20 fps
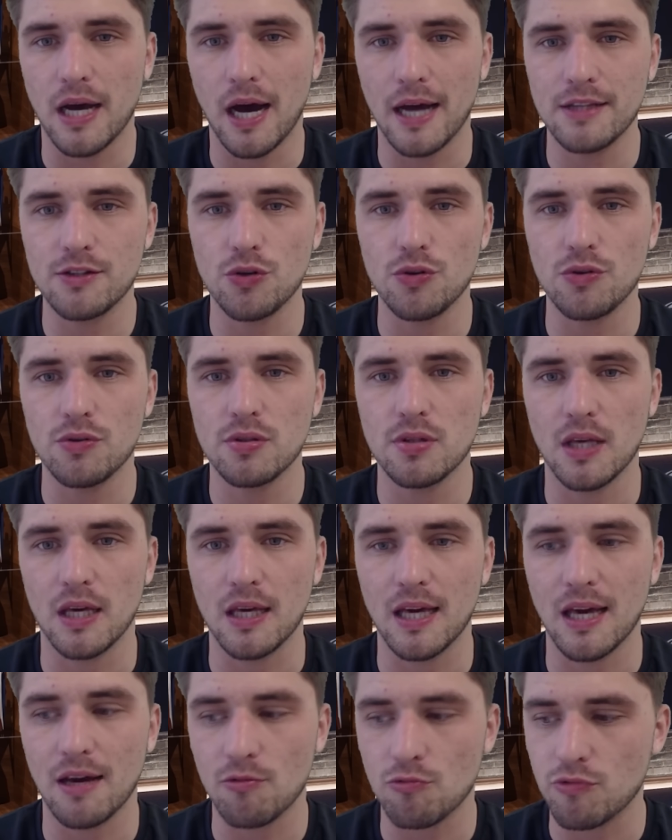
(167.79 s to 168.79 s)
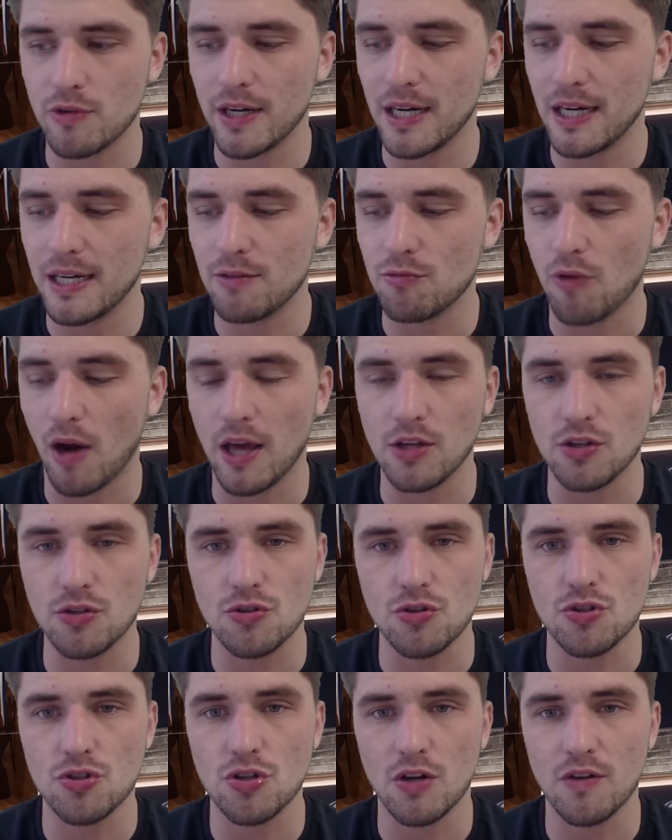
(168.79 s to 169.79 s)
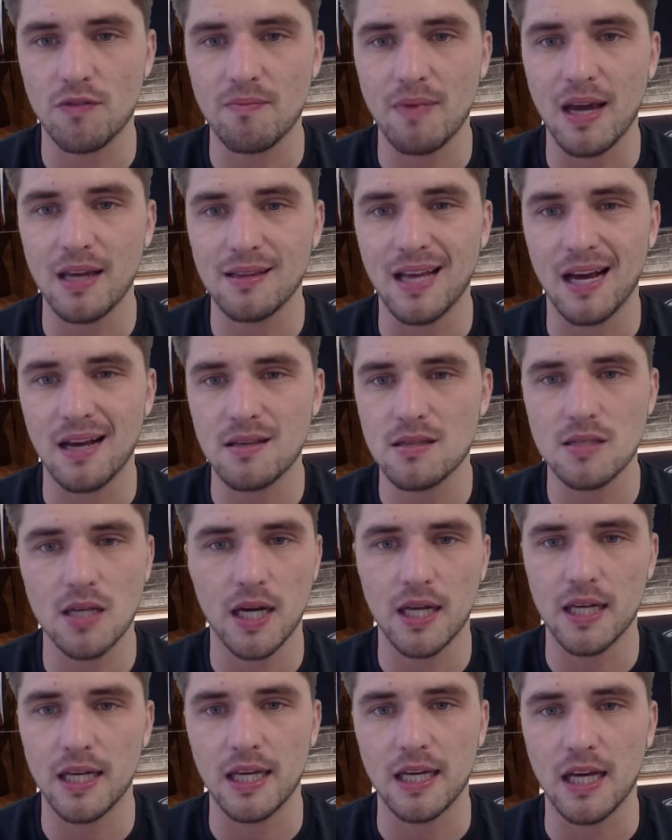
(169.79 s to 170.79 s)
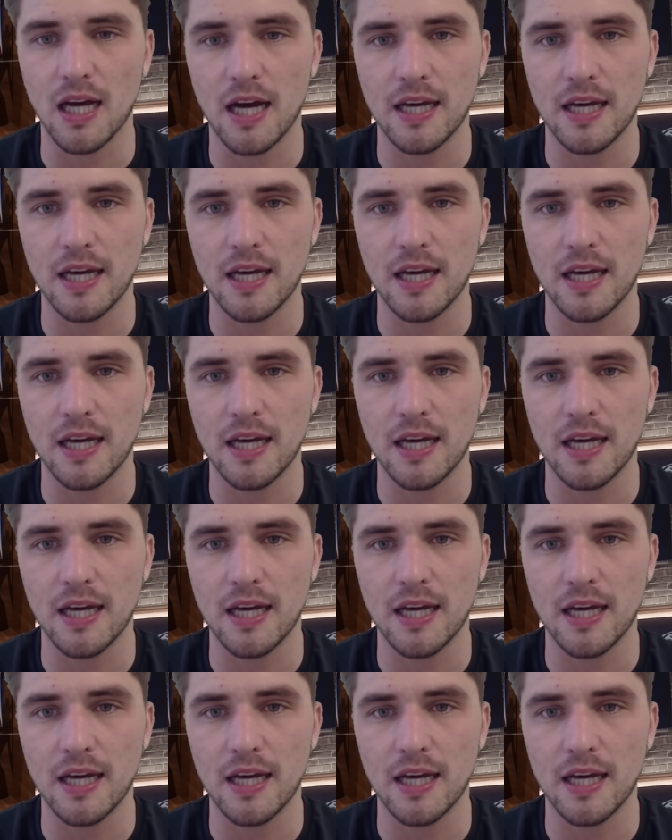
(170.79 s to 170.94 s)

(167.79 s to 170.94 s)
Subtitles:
I do think really Rangers should have made that signing.